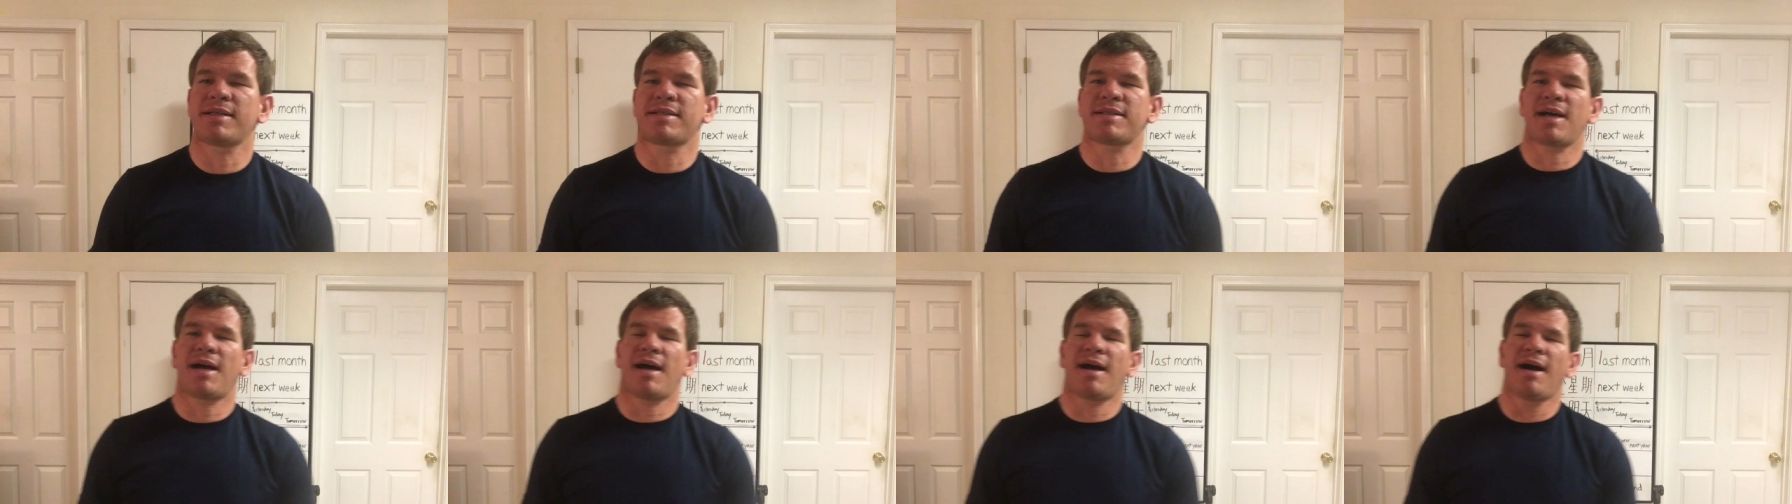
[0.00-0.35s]

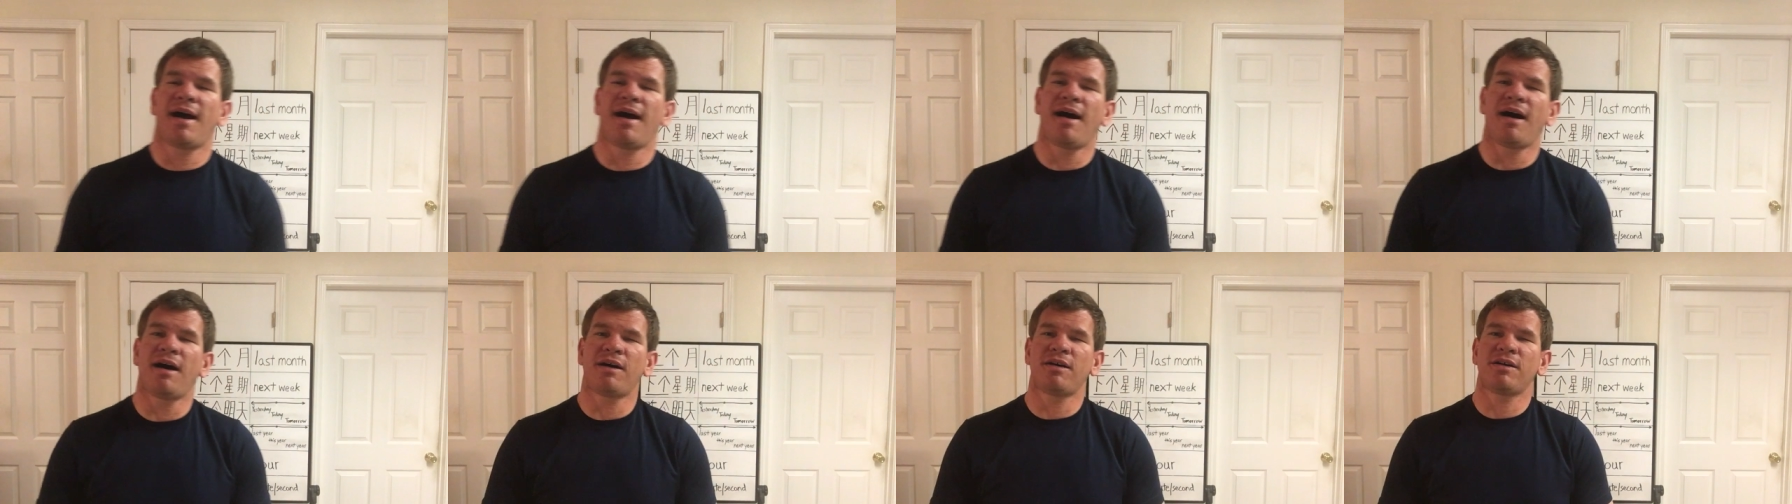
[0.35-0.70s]

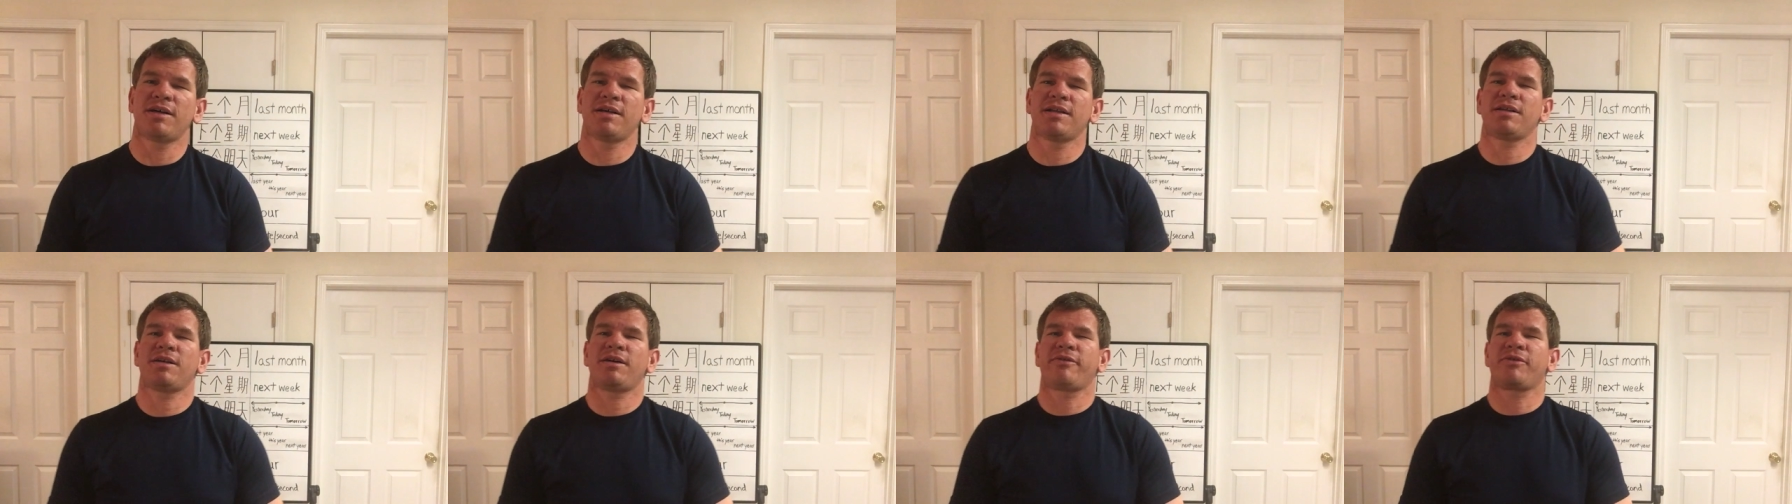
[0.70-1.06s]

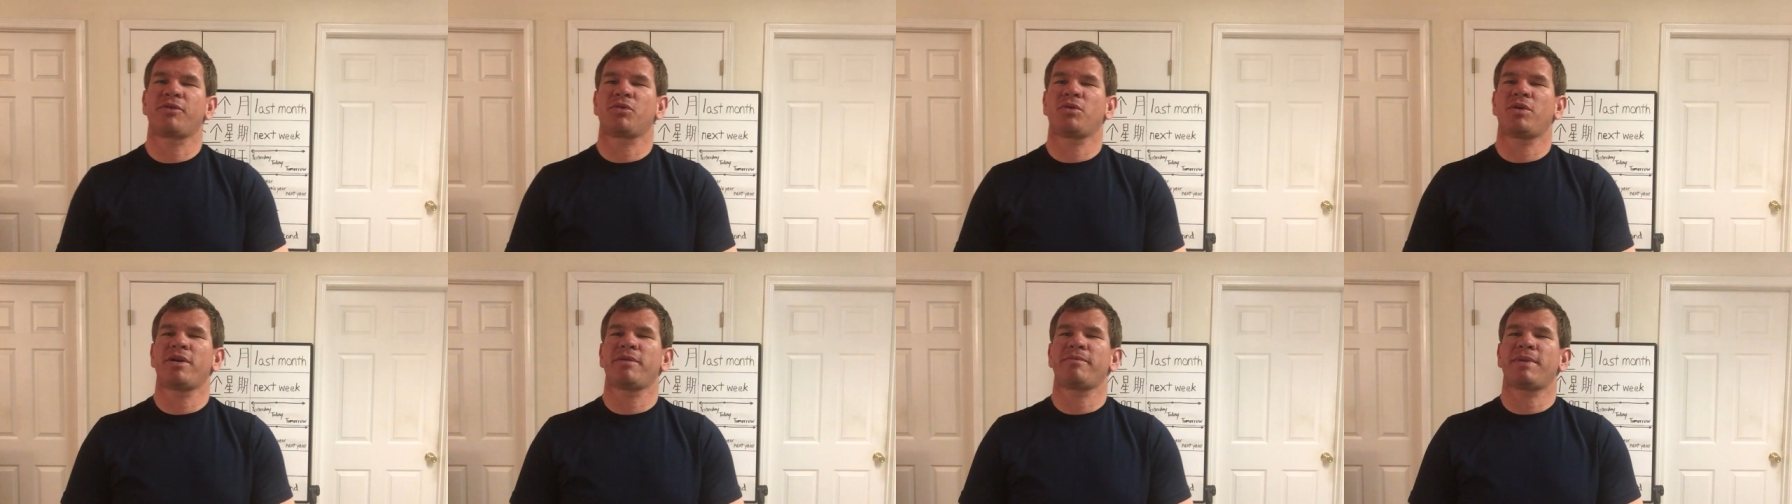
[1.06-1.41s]
Hello
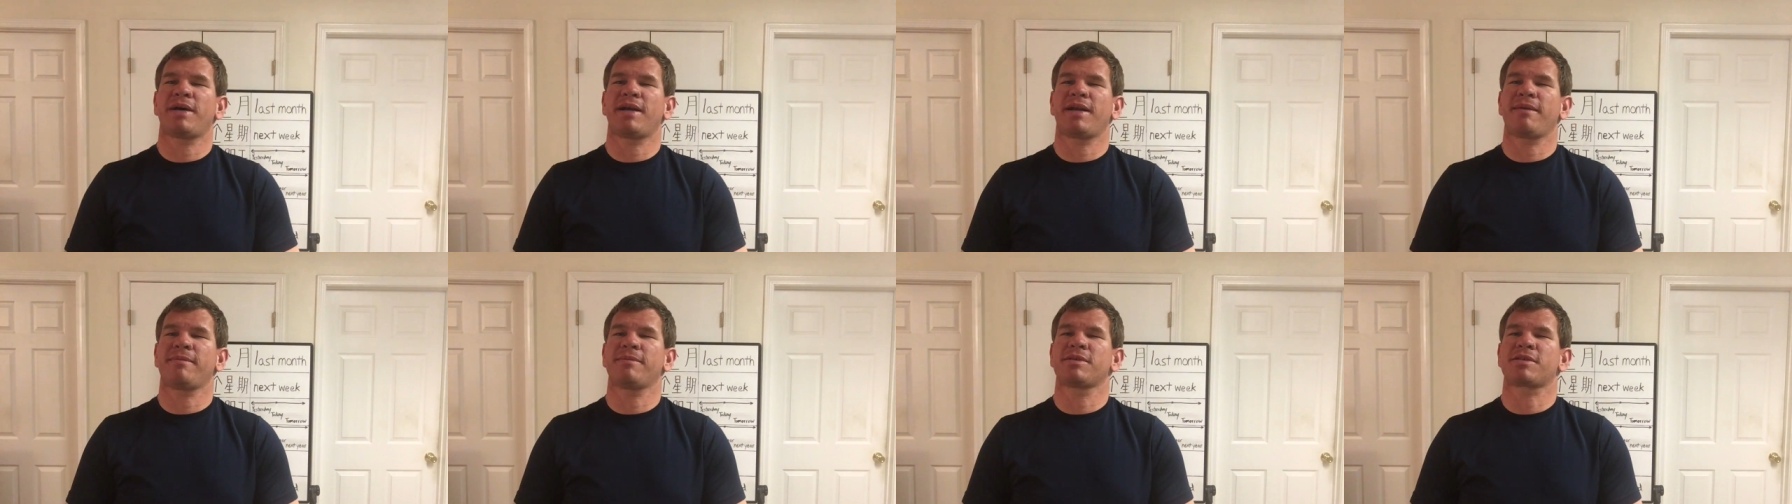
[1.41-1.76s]
everyone,
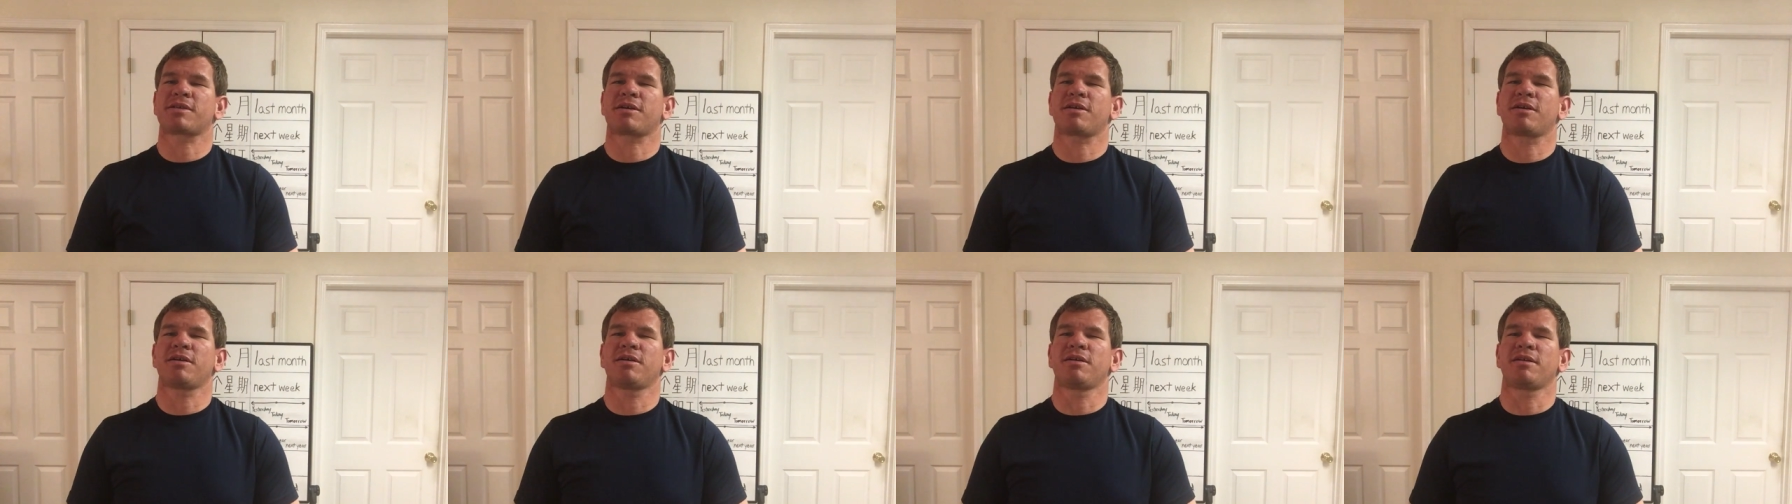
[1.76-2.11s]
my name is
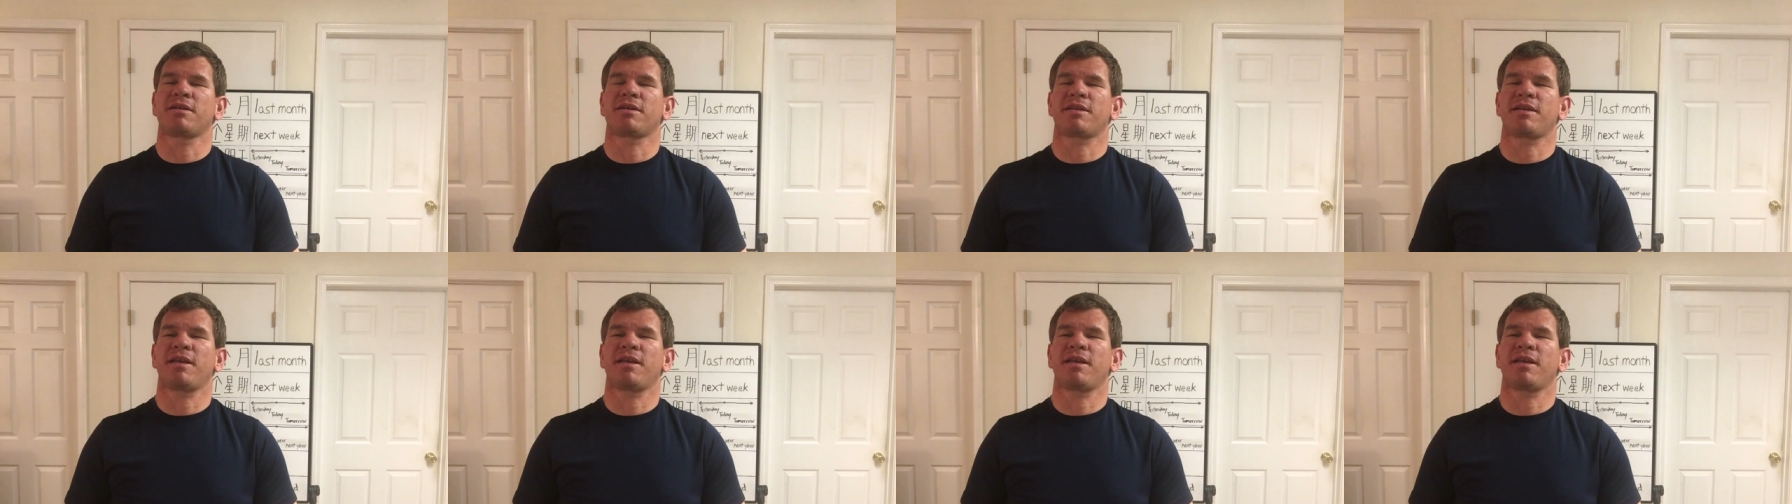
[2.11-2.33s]
Kurt.